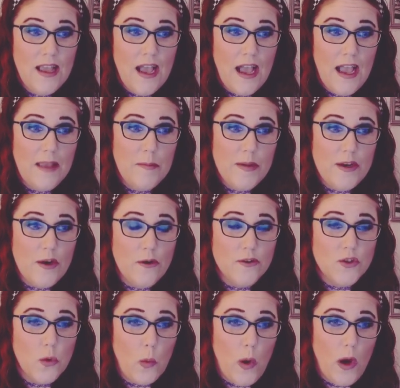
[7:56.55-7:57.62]
I've been known
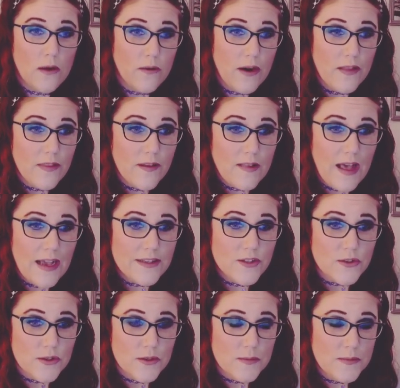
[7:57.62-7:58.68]
to walk around the
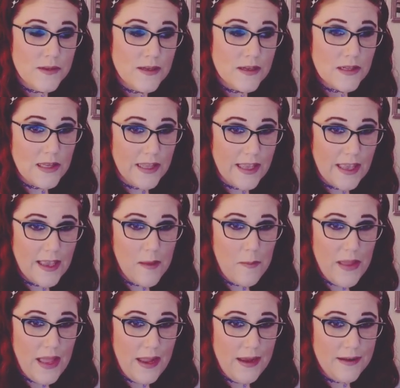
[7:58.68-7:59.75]
classroom clicking a
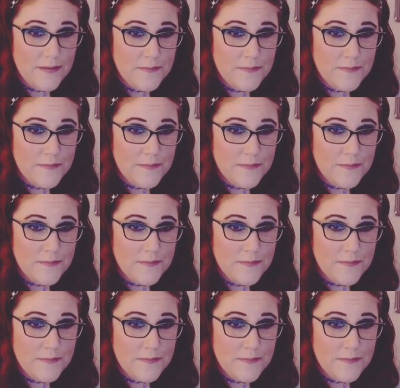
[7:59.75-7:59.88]
pen.